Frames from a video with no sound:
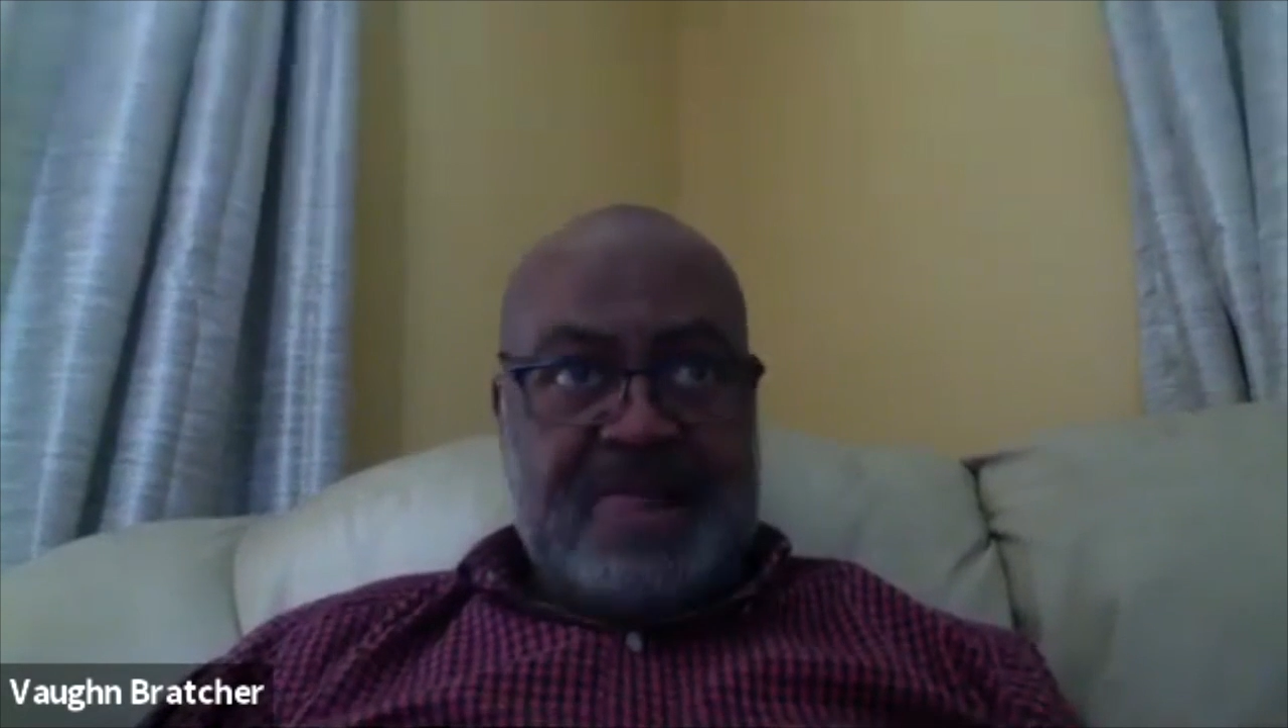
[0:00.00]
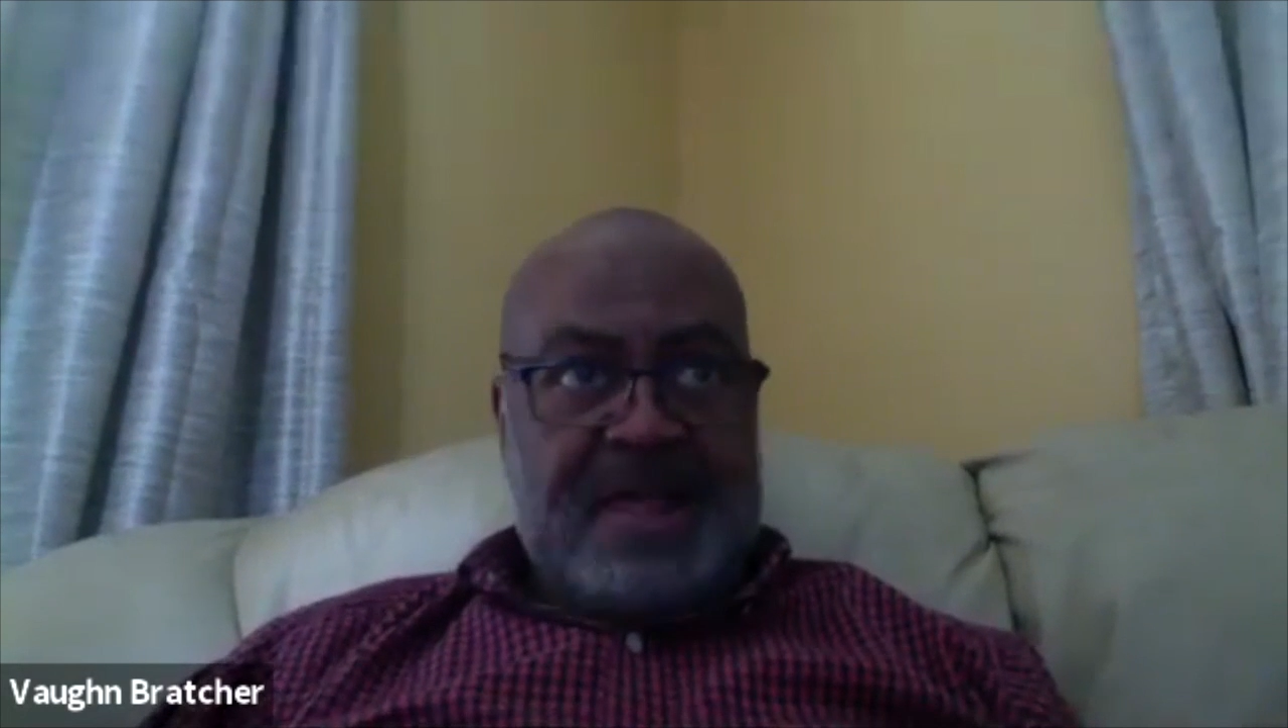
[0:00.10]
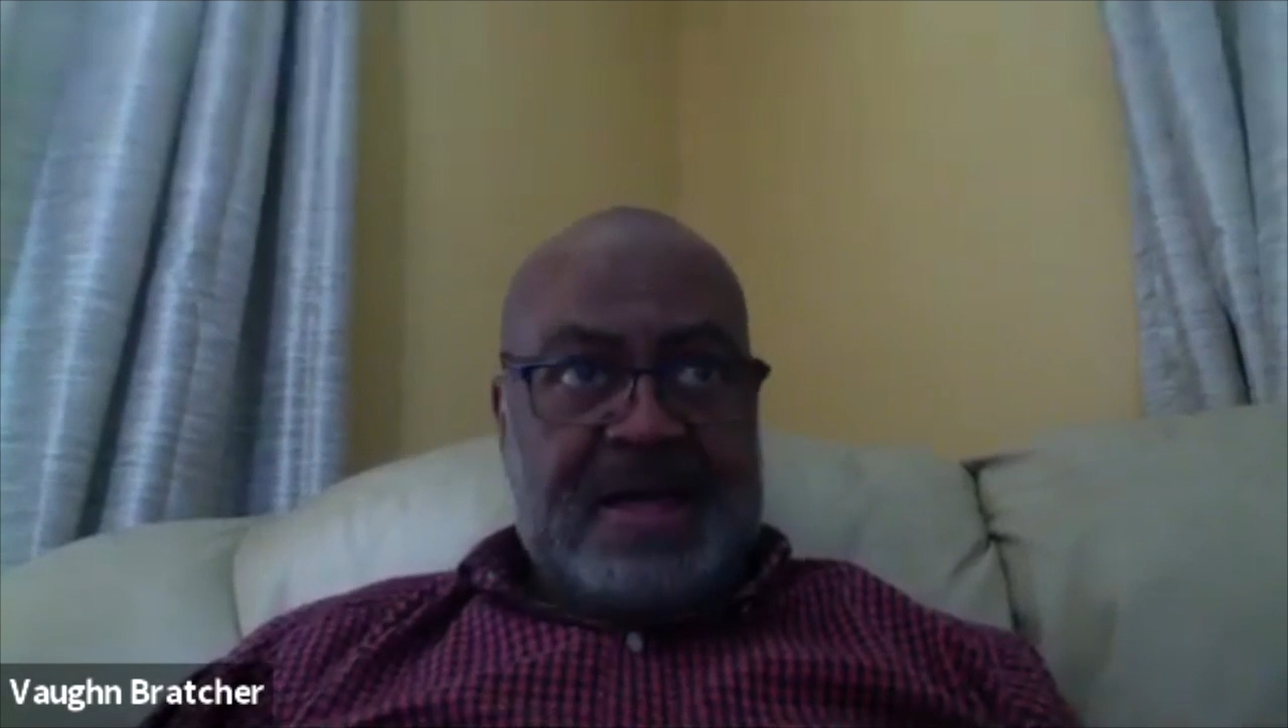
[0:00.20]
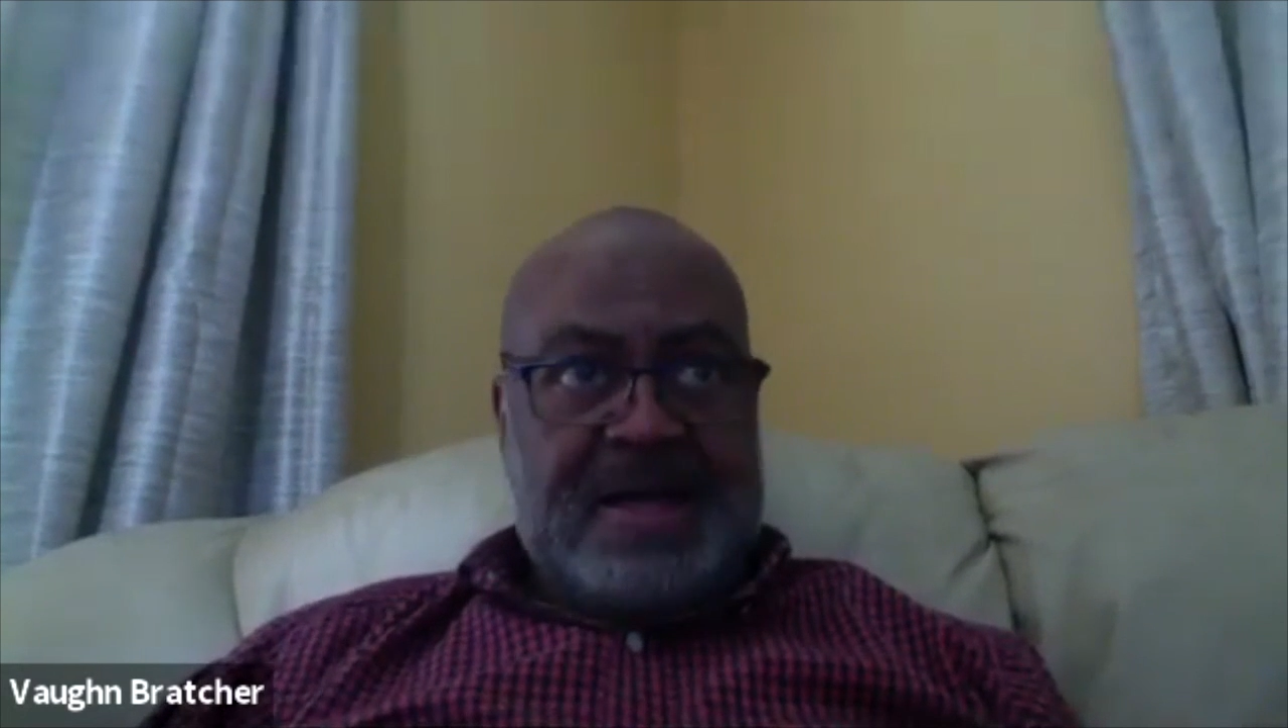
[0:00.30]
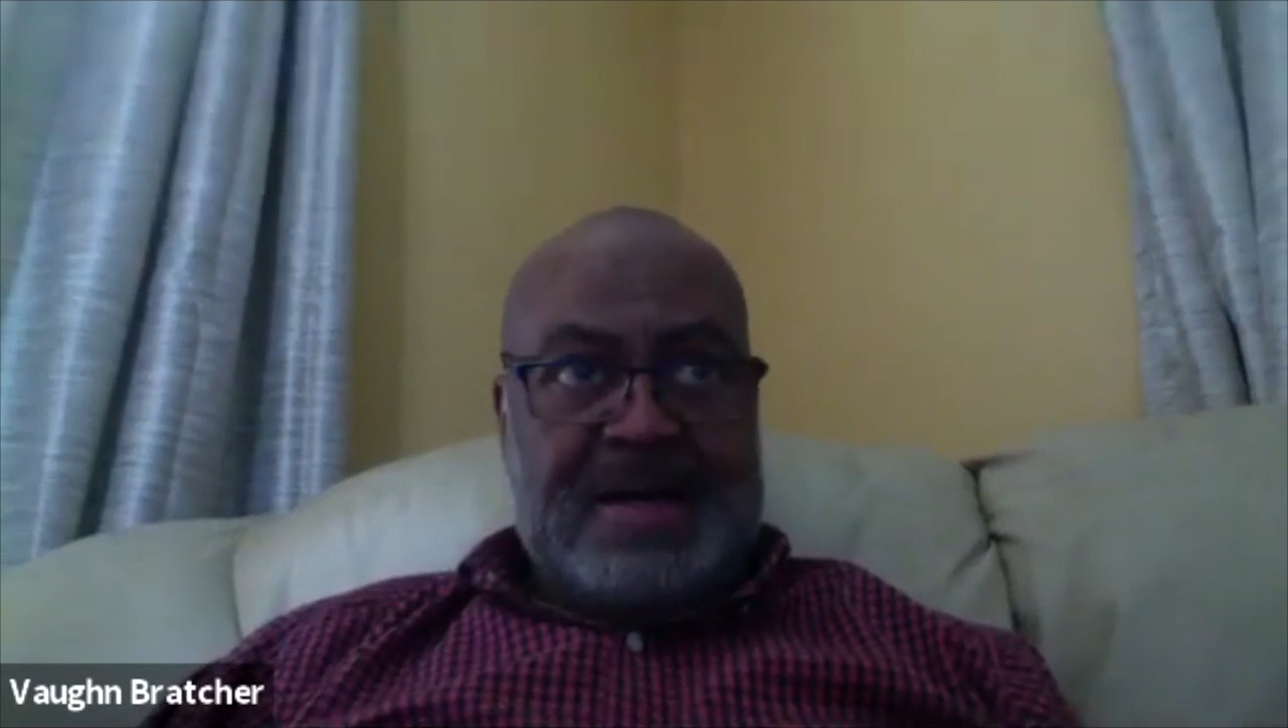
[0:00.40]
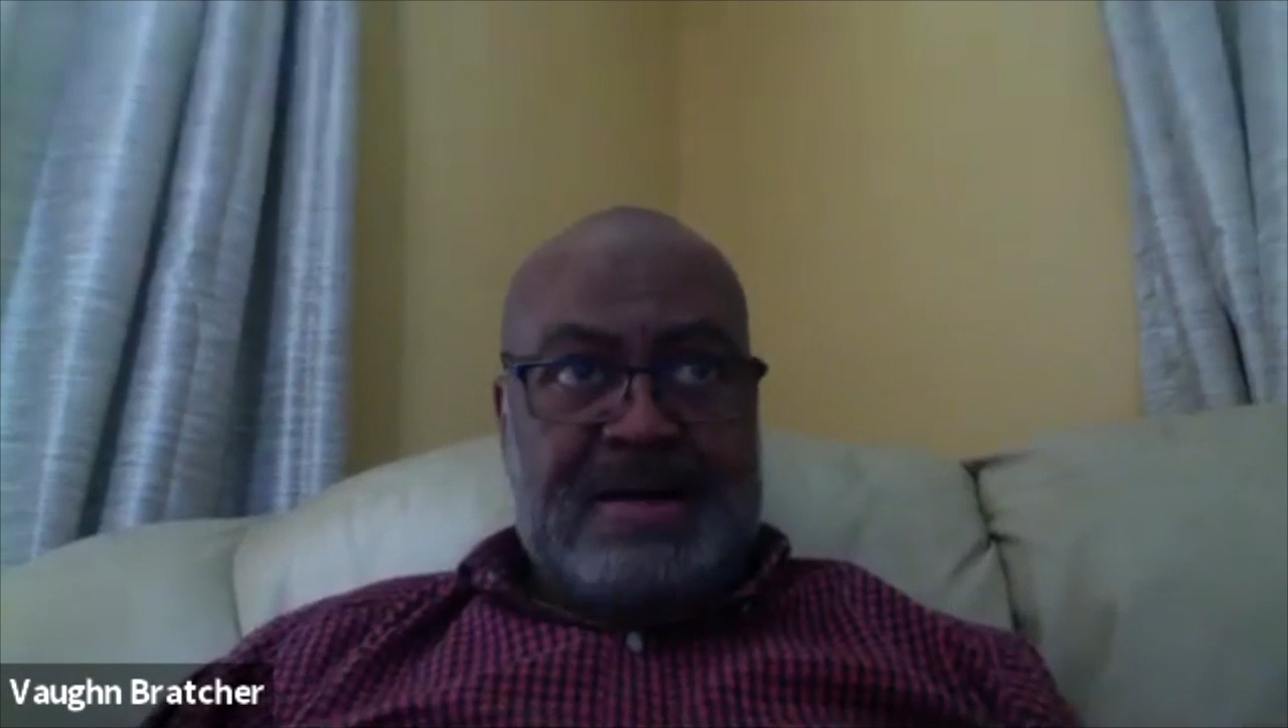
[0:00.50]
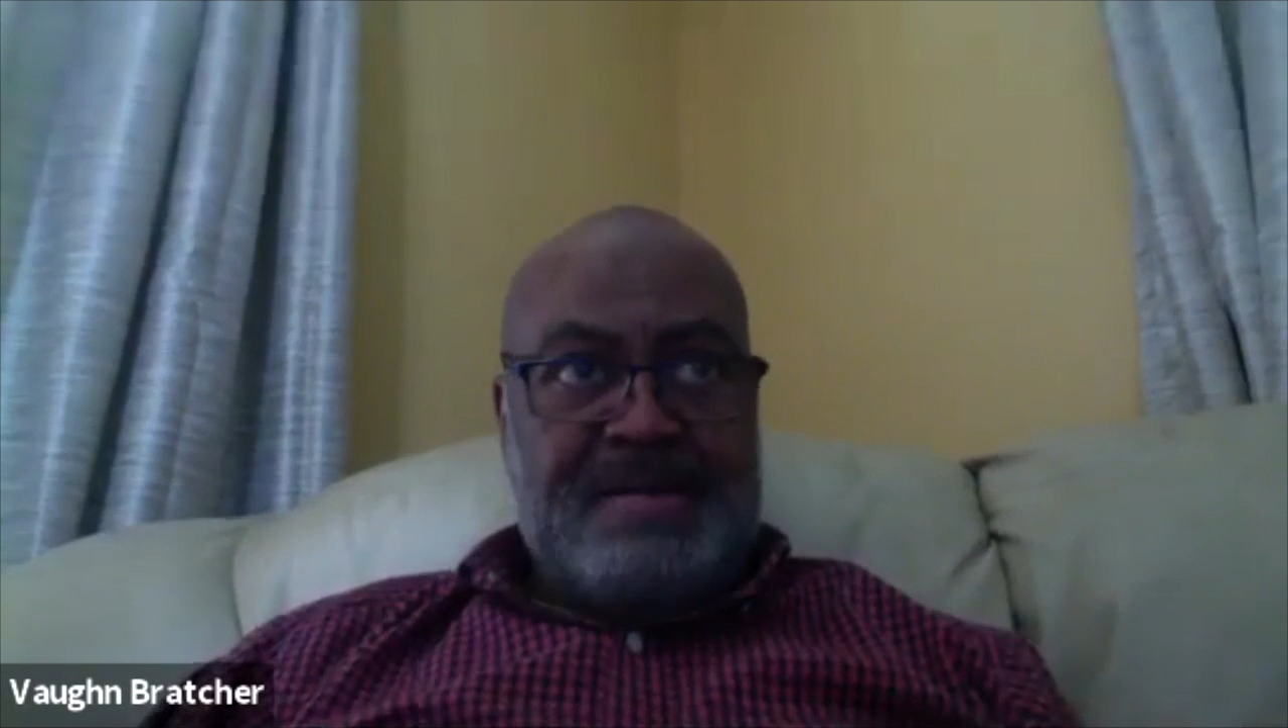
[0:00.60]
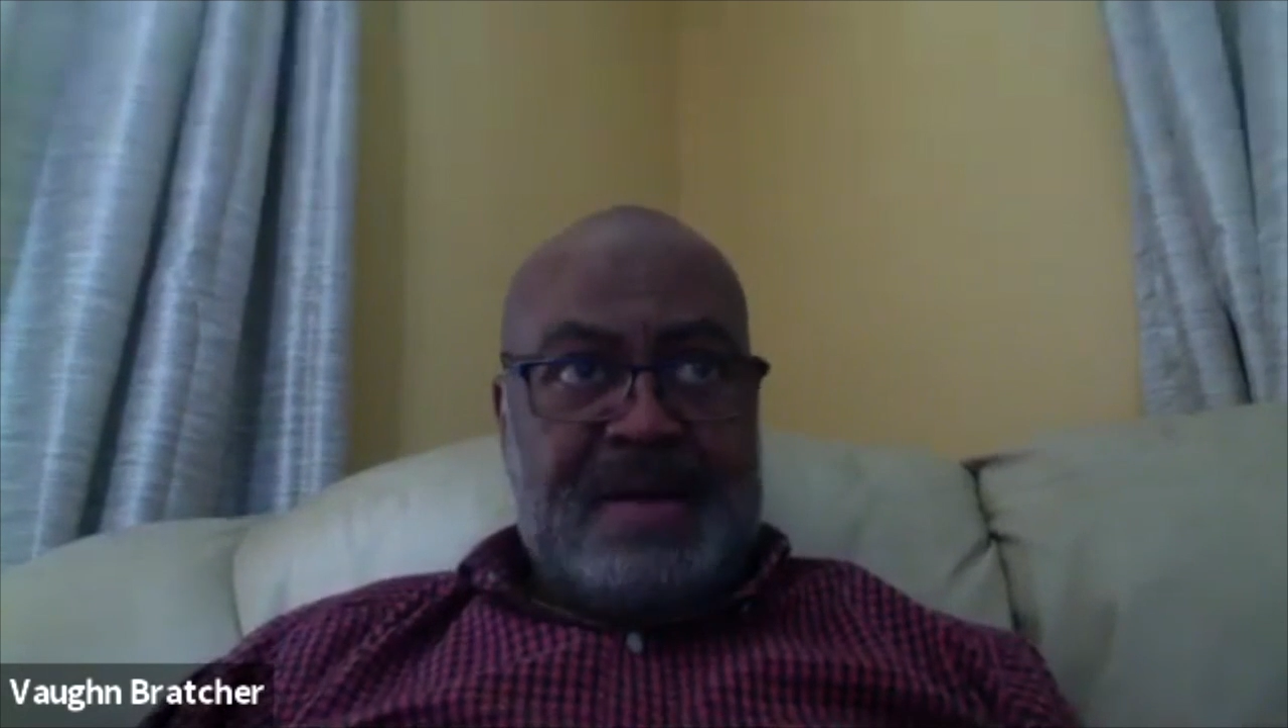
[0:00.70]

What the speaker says: I